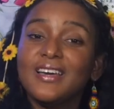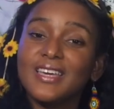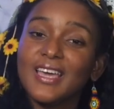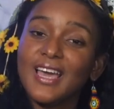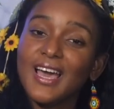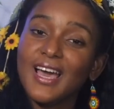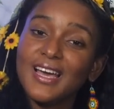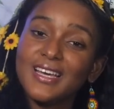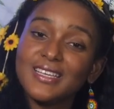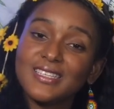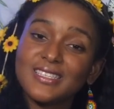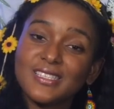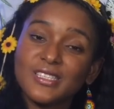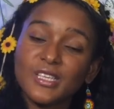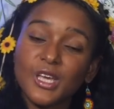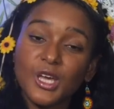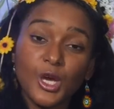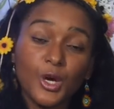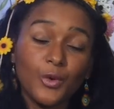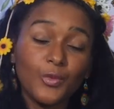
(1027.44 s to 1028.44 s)
yes,
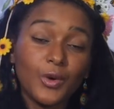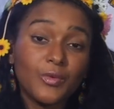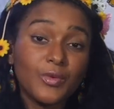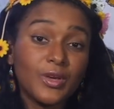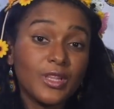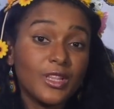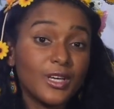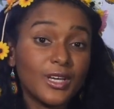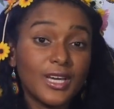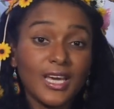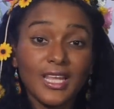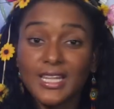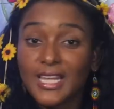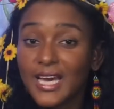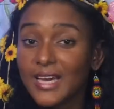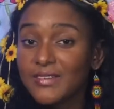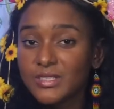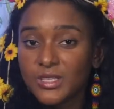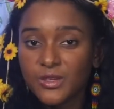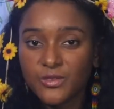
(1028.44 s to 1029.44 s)
when we look at
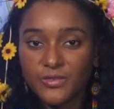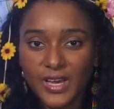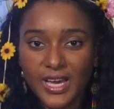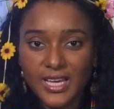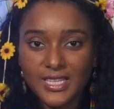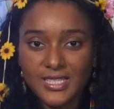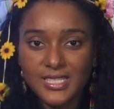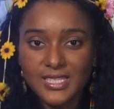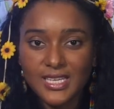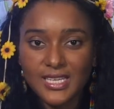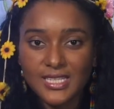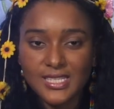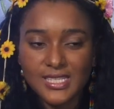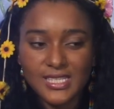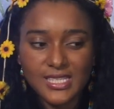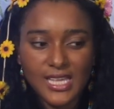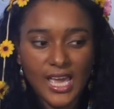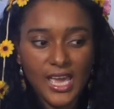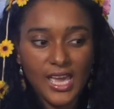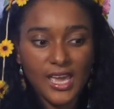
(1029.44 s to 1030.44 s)
life's events and
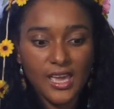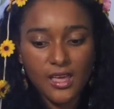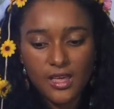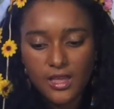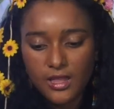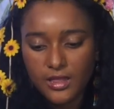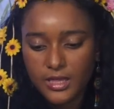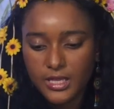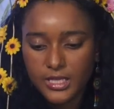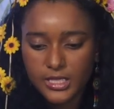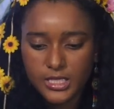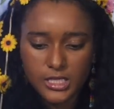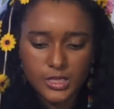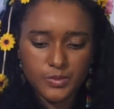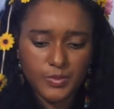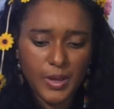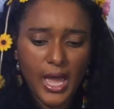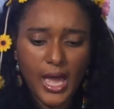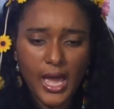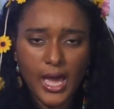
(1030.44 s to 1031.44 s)
say, this is
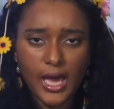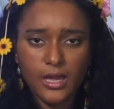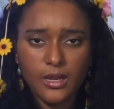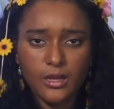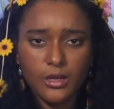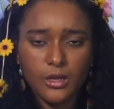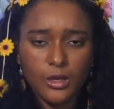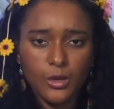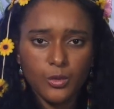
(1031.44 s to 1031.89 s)
bad,